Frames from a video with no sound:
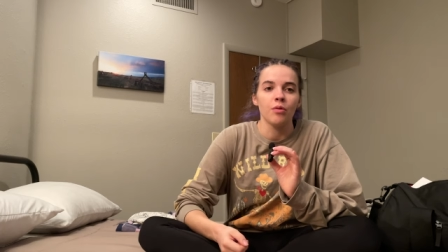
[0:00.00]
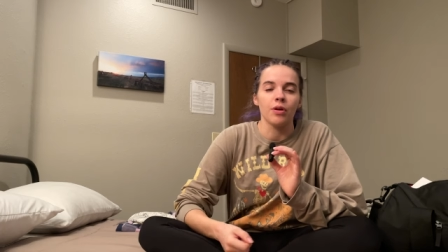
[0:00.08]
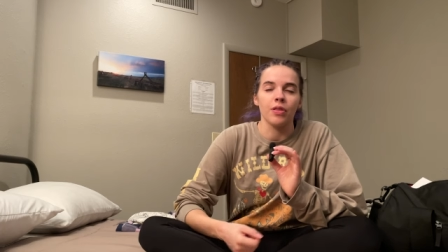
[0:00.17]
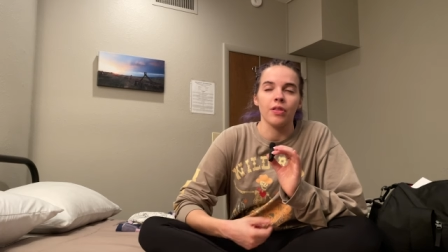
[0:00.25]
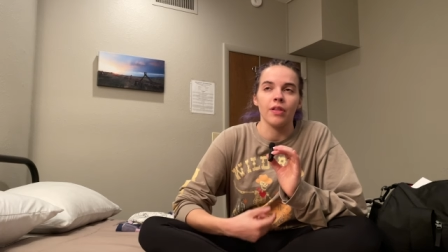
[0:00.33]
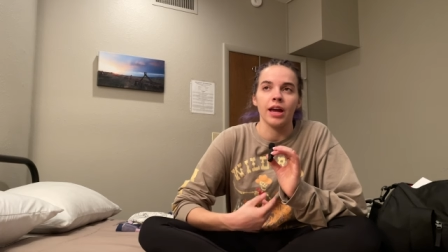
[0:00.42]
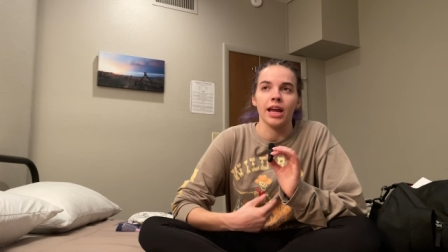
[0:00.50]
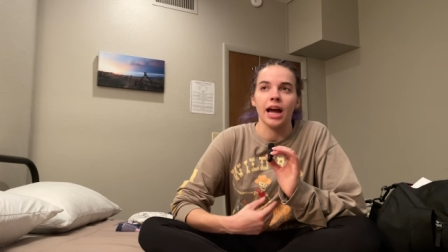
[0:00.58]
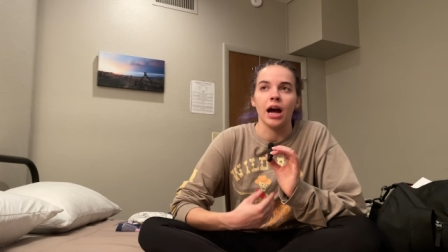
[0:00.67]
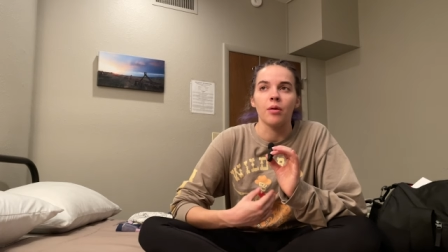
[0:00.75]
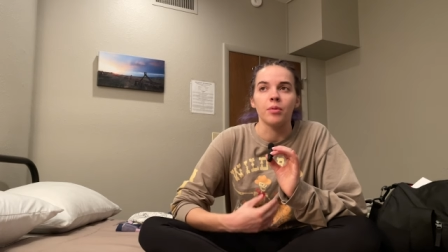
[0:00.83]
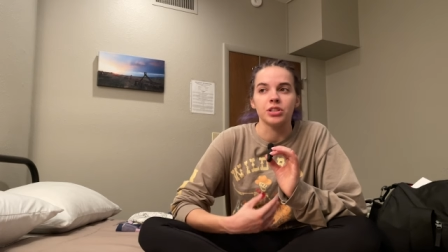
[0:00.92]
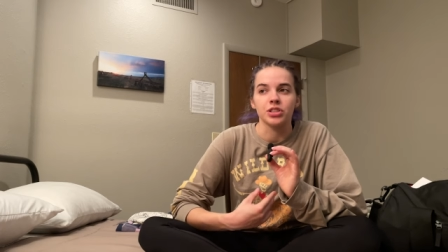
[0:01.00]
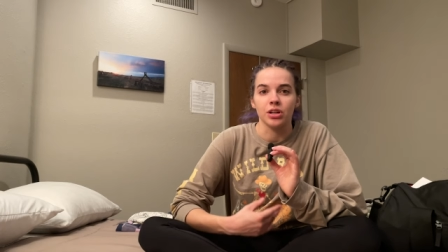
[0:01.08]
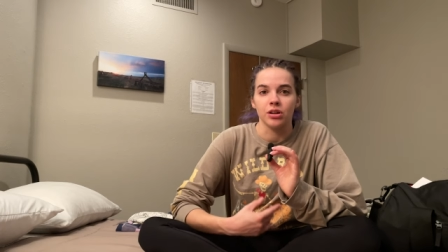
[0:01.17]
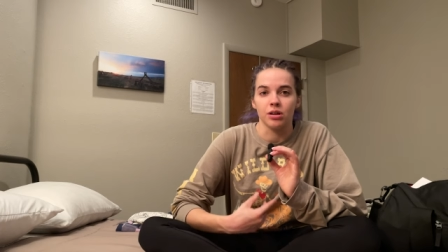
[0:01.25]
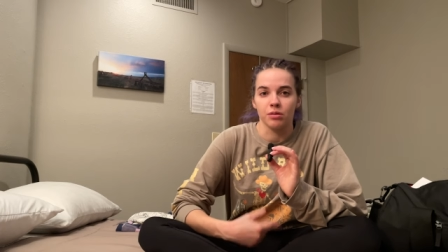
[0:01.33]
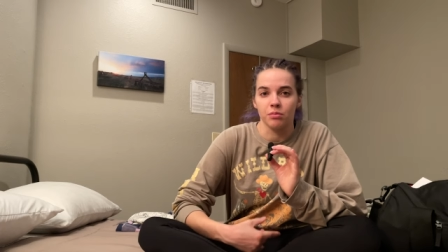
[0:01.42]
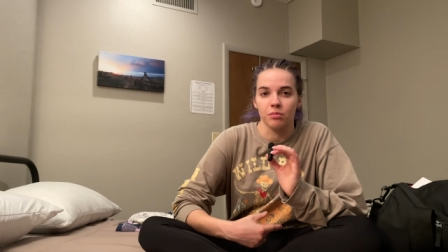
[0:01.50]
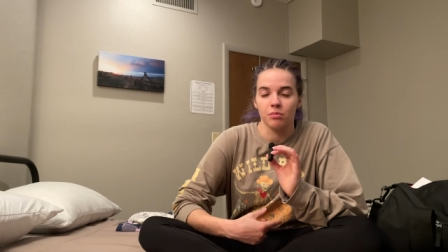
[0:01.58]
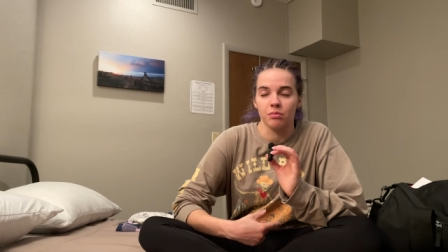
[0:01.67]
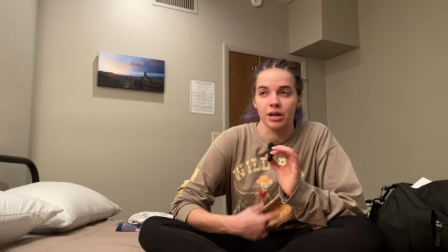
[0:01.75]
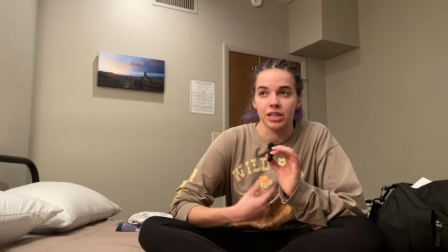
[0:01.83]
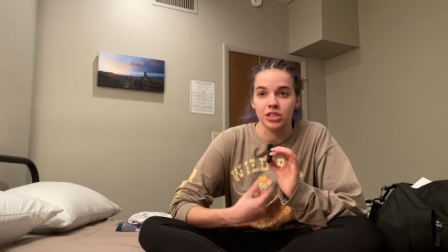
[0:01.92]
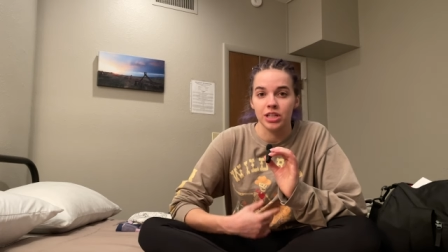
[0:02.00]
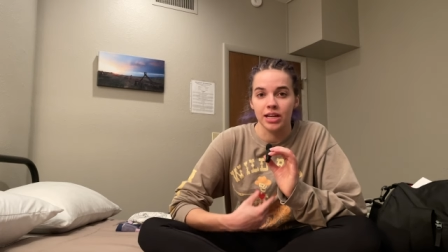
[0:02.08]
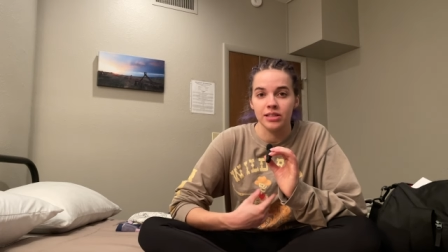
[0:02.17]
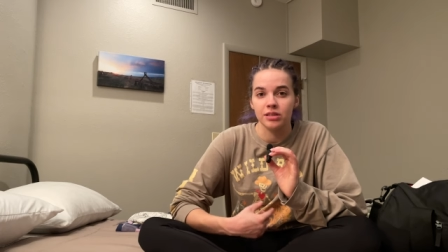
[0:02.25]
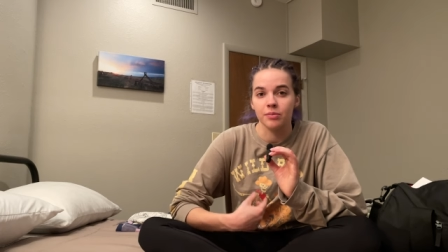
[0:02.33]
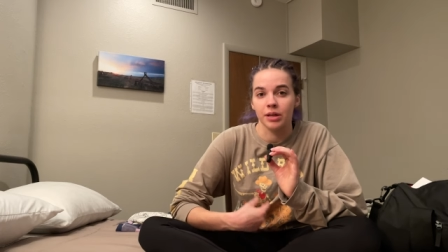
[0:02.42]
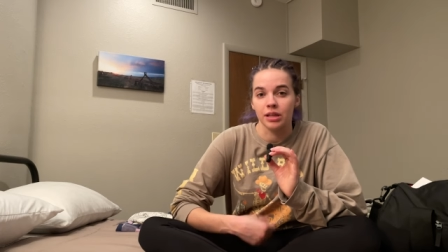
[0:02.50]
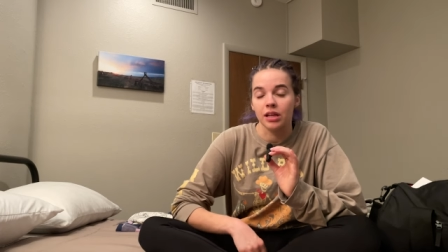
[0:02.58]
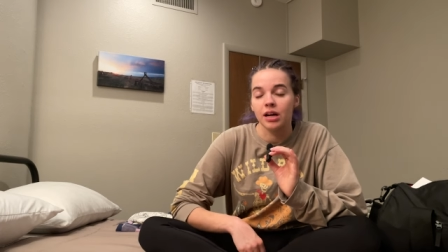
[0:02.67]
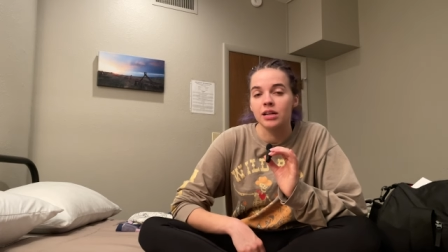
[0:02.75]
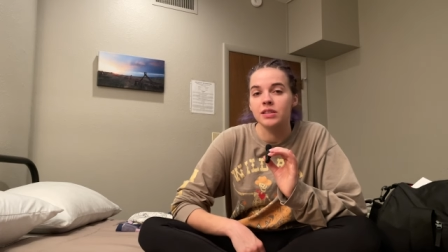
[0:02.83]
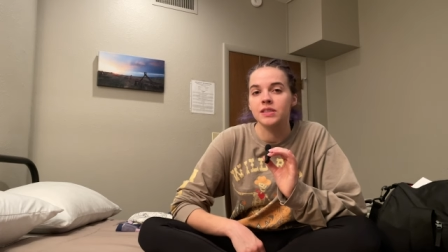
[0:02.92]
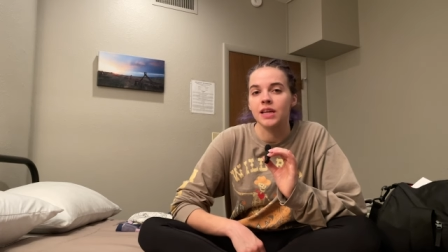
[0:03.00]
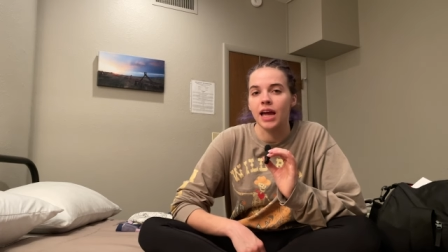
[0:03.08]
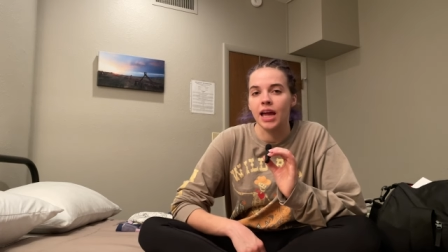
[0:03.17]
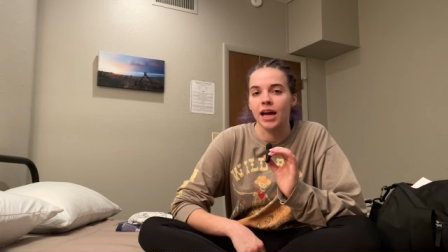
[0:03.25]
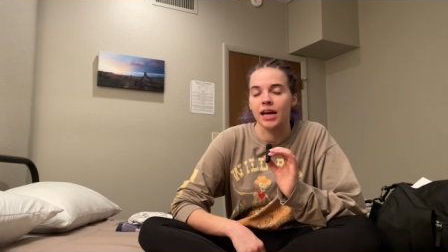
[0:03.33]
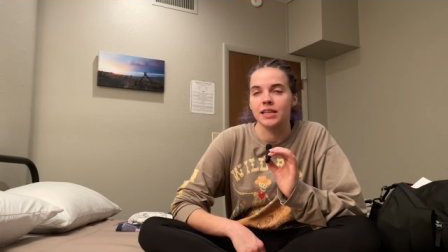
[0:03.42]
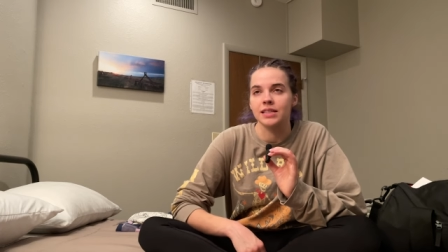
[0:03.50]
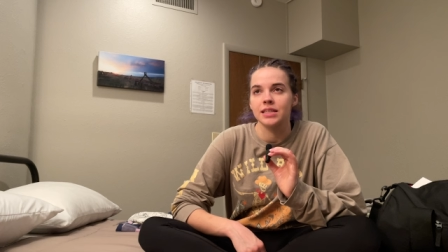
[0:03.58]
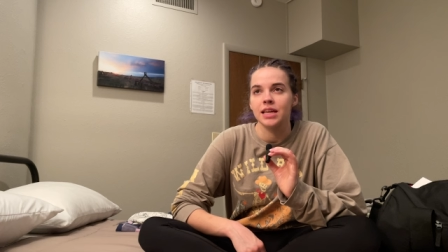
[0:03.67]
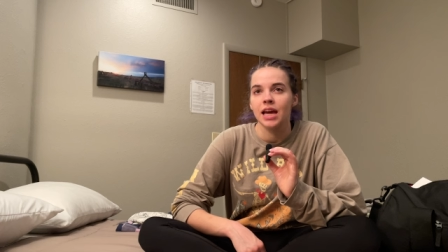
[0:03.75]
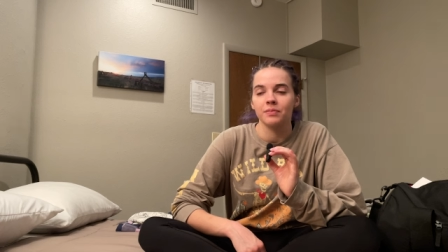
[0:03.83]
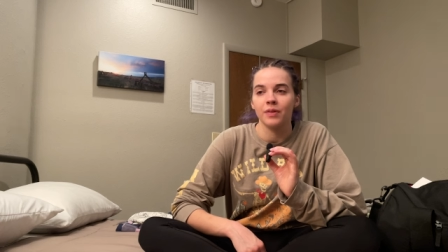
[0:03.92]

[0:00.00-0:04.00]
with like how much it hurt my chest and my lungs and